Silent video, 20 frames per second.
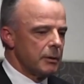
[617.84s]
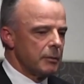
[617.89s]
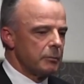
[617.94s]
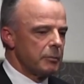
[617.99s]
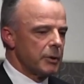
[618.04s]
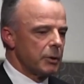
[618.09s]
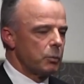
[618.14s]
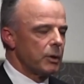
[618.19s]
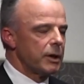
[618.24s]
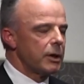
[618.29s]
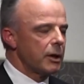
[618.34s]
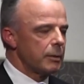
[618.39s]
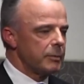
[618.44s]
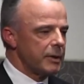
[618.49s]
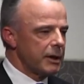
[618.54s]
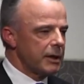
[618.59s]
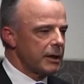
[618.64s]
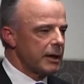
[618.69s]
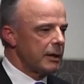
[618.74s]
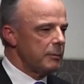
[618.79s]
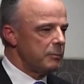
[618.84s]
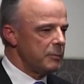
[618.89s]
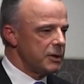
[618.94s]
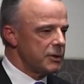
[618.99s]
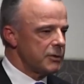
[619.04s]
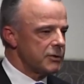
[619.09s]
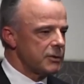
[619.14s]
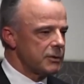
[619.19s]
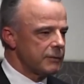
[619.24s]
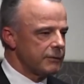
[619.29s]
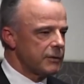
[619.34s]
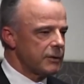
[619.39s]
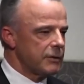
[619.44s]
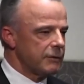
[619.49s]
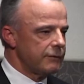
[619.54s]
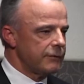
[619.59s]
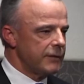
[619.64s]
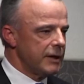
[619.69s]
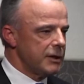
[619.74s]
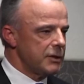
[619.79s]
But when I became Minister for
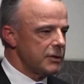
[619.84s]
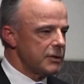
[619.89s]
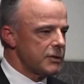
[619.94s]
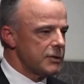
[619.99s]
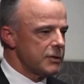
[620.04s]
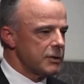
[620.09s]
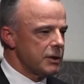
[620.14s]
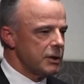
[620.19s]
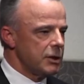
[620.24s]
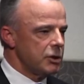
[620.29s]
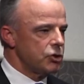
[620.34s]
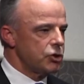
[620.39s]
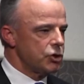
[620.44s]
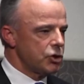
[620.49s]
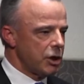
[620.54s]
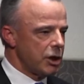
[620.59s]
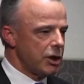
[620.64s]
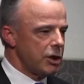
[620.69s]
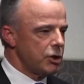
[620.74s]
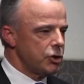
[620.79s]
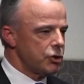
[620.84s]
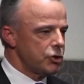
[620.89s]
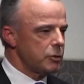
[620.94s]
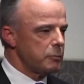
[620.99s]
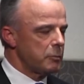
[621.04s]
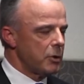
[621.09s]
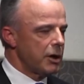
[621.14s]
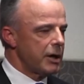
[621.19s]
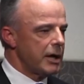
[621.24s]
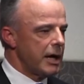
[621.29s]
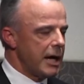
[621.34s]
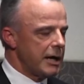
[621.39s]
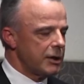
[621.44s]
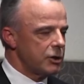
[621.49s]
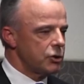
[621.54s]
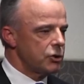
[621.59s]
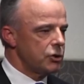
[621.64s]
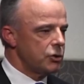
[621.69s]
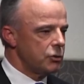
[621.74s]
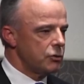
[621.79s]
Defence, it changed my
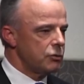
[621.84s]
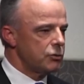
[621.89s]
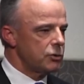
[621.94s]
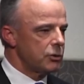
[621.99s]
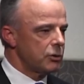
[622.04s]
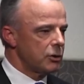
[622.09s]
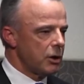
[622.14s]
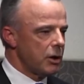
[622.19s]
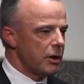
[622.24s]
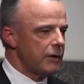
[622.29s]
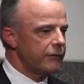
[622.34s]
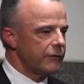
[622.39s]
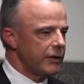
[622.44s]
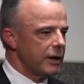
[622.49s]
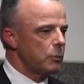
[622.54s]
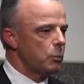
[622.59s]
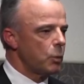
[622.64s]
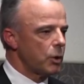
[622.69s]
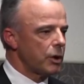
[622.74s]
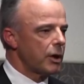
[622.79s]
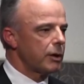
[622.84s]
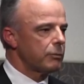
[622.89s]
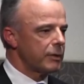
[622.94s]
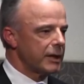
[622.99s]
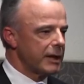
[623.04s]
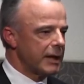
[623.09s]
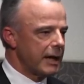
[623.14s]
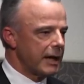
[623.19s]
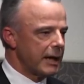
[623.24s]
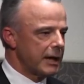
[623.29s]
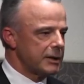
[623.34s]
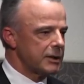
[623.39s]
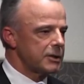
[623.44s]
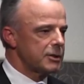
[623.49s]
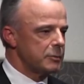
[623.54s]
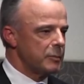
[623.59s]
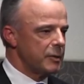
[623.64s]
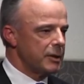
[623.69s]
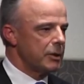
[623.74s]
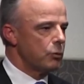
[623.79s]
attitude to life and what I regard
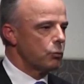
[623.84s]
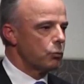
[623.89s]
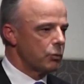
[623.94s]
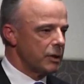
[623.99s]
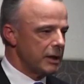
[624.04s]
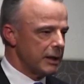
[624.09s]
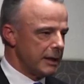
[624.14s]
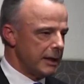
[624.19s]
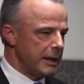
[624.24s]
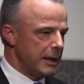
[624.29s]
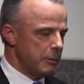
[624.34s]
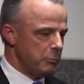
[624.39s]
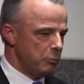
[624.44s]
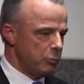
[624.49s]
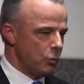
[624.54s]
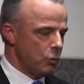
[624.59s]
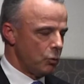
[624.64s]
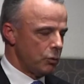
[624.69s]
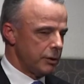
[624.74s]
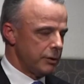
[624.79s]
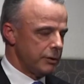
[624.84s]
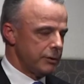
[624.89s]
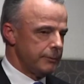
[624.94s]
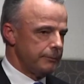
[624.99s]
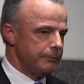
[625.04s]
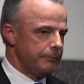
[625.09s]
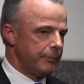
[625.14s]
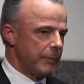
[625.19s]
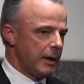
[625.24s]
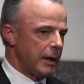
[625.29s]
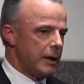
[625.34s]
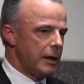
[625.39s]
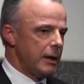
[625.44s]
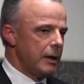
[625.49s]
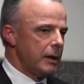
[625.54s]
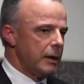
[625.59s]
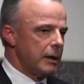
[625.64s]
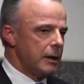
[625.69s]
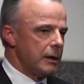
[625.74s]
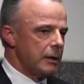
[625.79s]
as being really important.
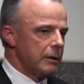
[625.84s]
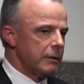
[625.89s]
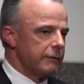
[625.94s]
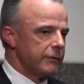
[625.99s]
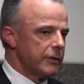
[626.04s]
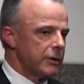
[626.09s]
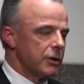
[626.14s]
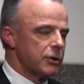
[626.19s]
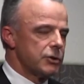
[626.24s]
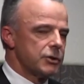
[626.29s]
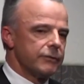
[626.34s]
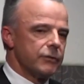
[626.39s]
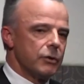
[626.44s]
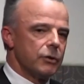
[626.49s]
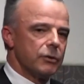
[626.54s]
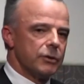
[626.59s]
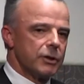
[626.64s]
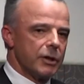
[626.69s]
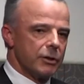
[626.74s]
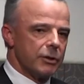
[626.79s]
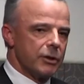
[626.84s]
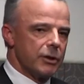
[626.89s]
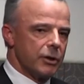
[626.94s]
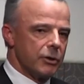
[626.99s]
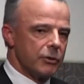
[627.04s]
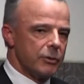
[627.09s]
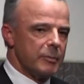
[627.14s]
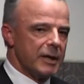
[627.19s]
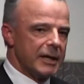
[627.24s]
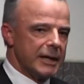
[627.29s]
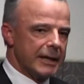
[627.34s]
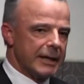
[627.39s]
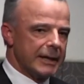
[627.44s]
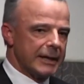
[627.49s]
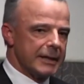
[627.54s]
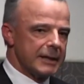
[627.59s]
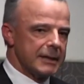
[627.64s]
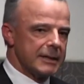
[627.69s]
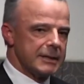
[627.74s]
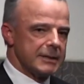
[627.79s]
For those of you who don't know, the Menin
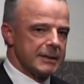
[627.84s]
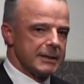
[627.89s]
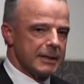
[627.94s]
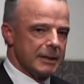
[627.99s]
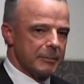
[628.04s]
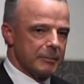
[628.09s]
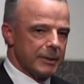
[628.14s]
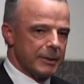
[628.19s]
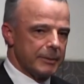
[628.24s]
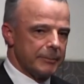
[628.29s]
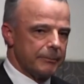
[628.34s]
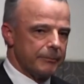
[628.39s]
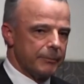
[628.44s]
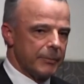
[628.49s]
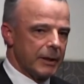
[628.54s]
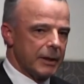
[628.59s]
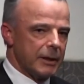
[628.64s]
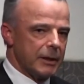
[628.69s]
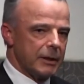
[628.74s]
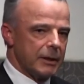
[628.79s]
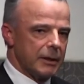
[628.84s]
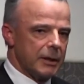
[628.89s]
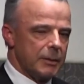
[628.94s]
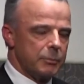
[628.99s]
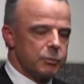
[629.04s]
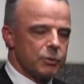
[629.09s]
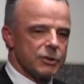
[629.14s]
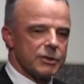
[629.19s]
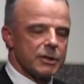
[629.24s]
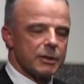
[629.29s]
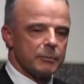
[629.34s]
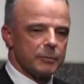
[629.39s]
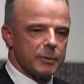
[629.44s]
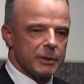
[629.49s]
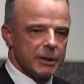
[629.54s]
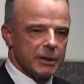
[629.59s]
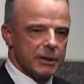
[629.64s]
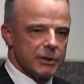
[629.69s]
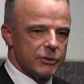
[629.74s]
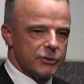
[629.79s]
Gate is at Ypres. Ypres was
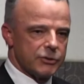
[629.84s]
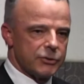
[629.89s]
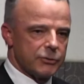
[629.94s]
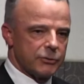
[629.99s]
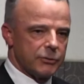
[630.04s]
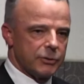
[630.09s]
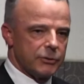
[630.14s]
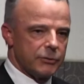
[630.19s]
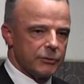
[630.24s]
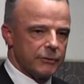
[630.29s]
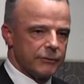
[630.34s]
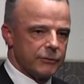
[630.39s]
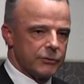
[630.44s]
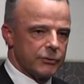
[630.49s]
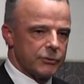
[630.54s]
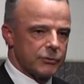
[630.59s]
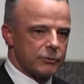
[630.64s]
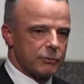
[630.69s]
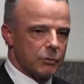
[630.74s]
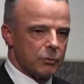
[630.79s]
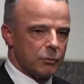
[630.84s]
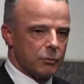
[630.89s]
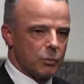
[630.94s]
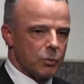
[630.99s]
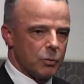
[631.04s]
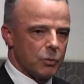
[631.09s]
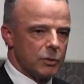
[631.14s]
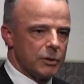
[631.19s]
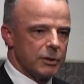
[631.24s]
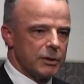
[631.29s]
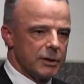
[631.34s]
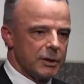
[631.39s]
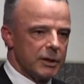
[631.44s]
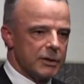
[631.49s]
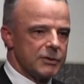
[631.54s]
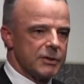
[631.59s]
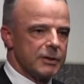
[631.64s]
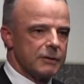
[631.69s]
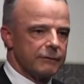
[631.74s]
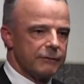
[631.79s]
completely destroyed in the First World War.
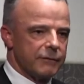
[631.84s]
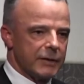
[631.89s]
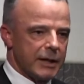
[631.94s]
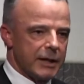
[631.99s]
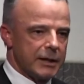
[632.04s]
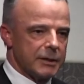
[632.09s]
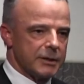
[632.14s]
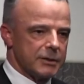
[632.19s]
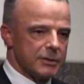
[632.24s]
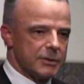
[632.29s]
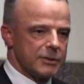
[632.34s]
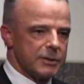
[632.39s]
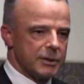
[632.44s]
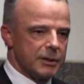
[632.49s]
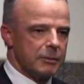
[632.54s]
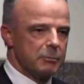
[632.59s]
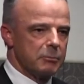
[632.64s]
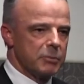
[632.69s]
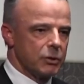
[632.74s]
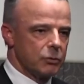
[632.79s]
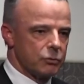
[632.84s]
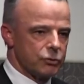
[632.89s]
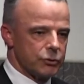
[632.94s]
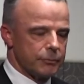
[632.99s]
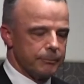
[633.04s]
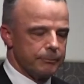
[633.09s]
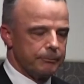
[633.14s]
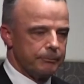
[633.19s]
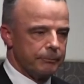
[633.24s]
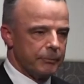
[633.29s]
It's in Flanders, in Belgium.